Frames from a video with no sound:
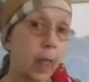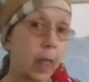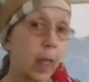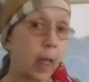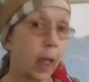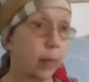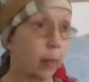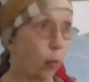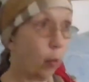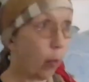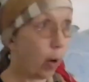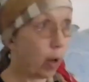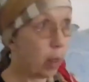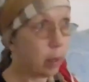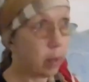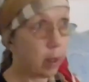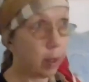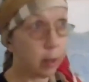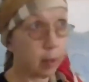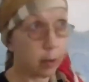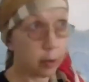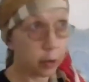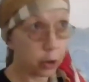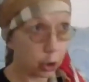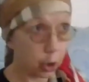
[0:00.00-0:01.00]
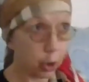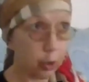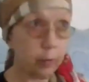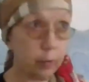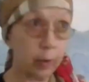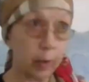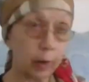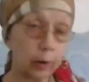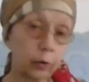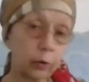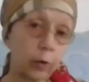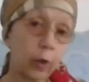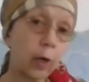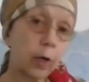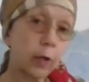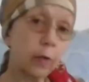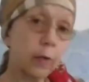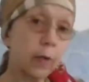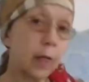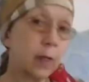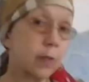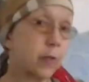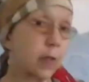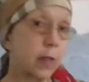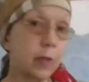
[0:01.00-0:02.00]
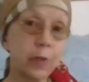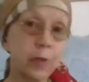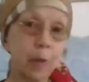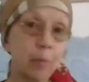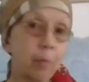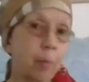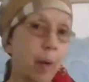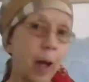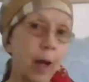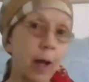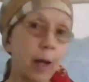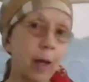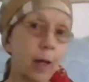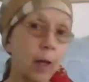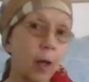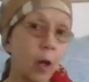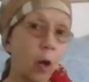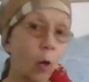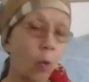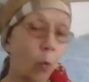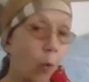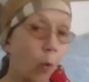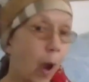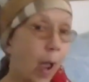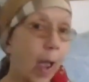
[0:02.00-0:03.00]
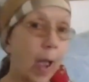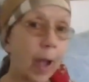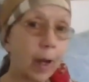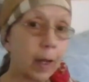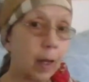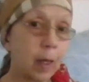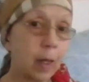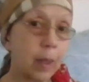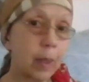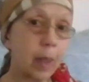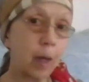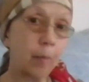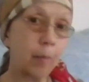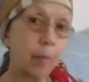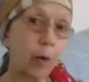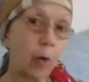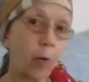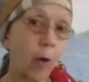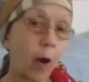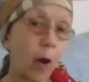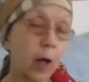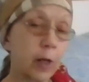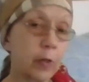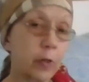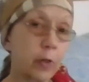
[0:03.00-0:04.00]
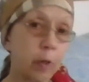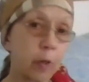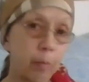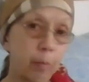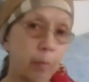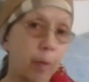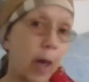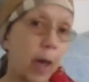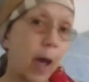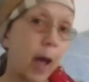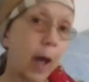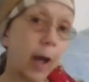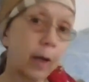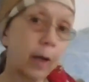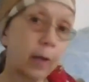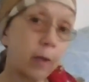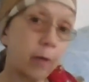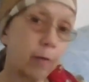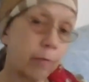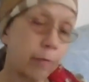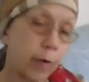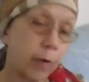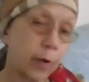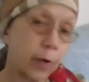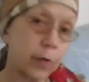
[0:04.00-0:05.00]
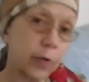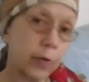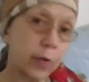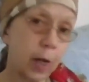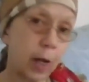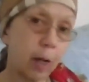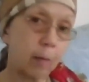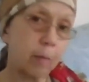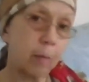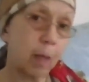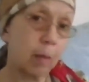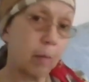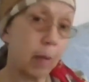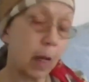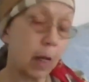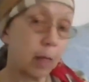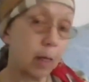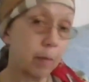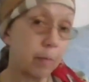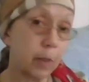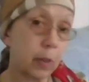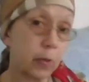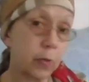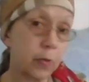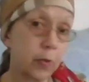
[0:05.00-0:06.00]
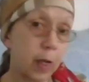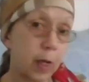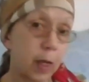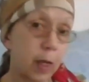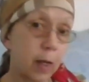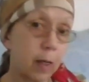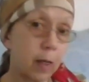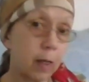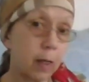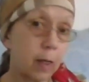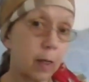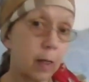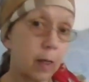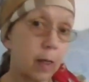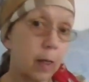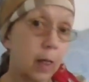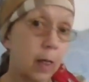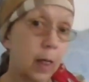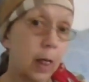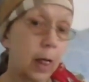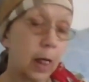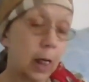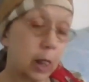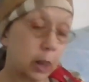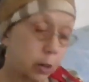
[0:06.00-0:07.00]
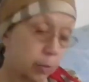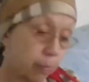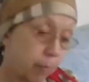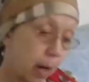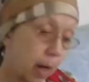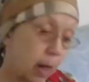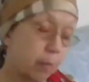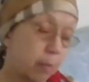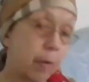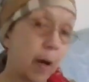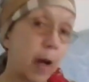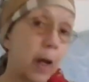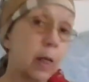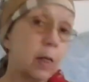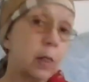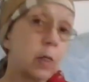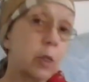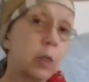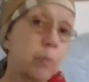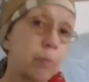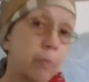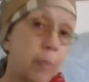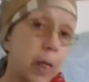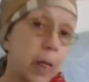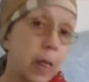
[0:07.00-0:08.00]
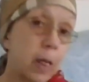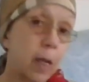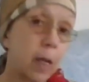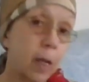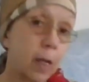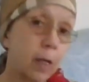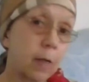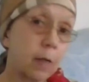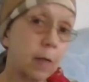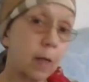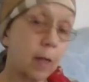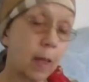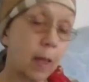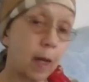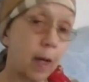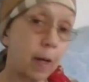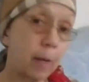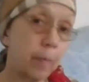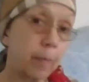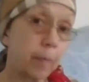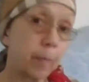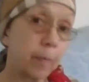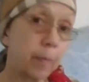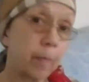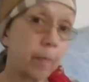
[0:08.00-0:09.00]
And the way that children learn this isn't by whacking them across the back the first time they make a mistake. It's made by speaking to them.